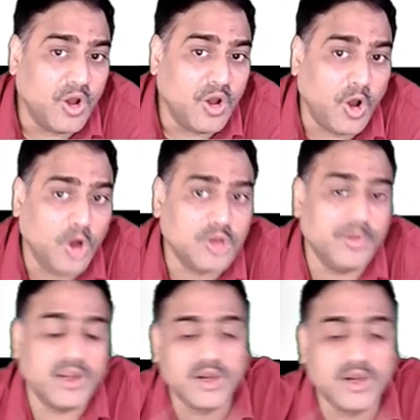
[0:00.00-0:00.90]

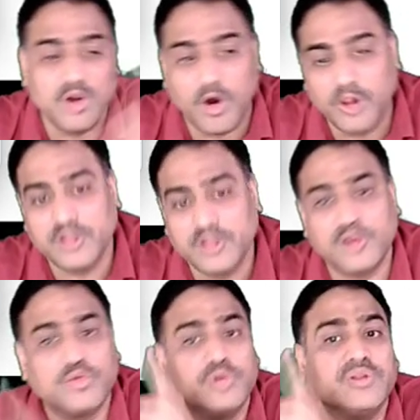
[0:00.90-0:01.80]
Automatically all the
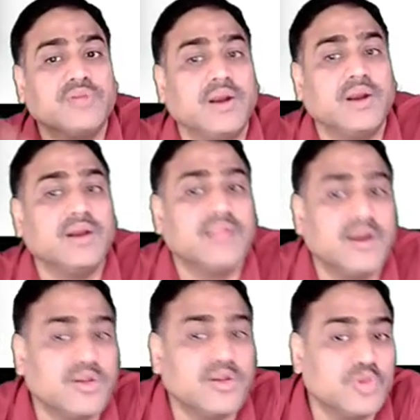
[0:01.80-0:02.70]
resources under that
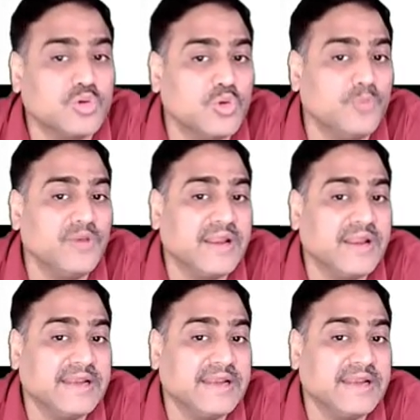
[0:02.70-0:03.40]
resource group will get